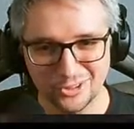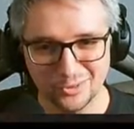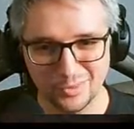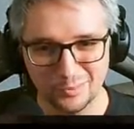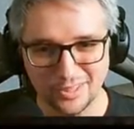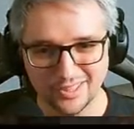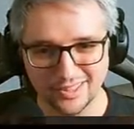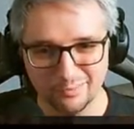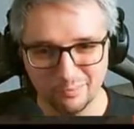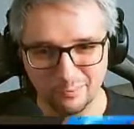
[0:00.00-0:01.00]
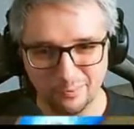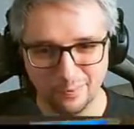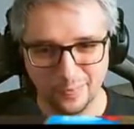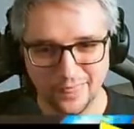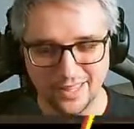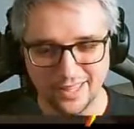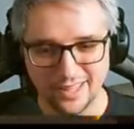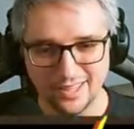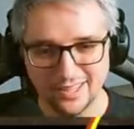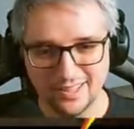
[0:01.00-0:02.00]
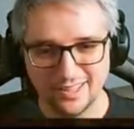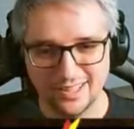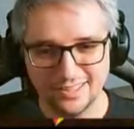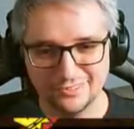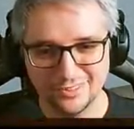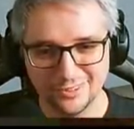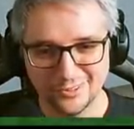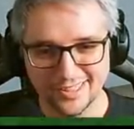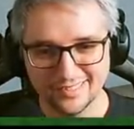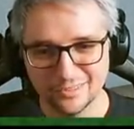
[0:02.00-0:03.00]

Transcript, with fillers: you should be playing them. And if you look at